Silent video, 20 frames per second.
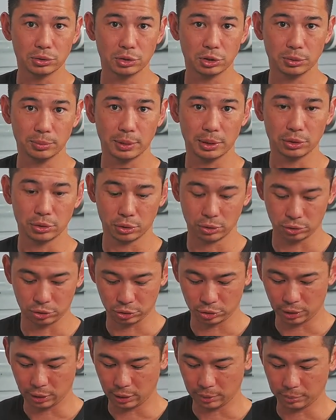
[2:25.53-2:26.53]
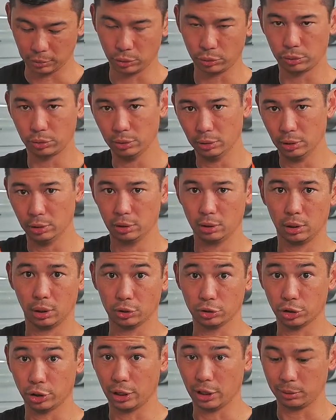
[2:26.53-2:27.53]
Just make sure it's all good. I'll
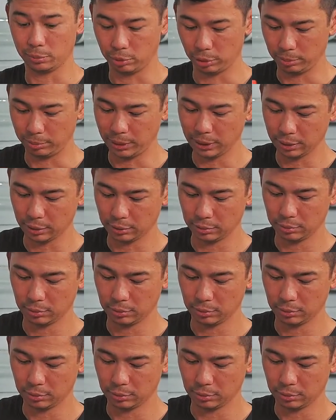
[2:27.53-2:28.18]
show you how to put it back.